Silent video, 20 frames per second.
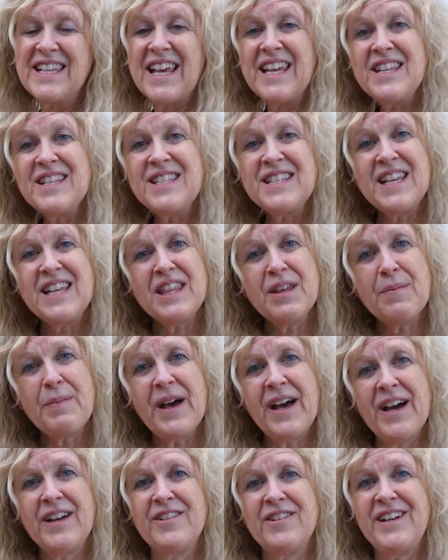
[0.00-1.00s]
Can you see the
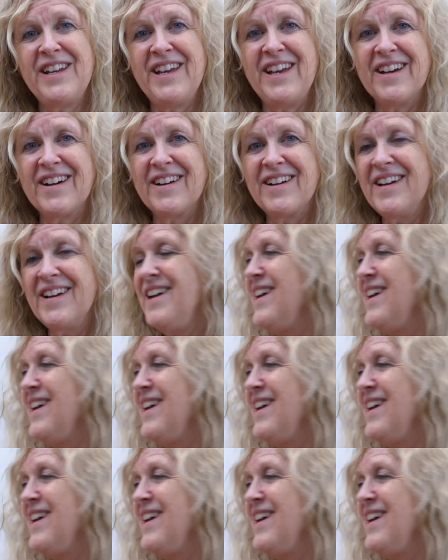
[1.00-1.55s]
pattern here?